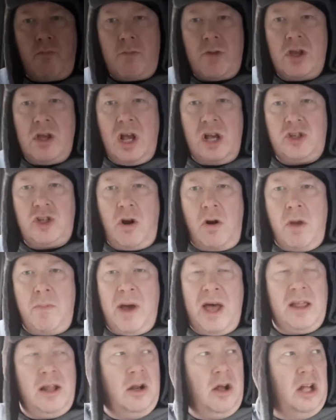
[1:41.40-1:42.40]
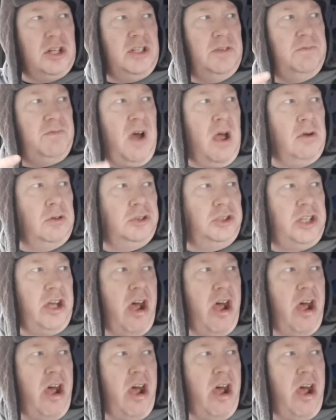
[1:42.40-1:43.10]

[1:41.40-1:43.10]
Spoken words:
Yeah, sorry about the lighting, folks.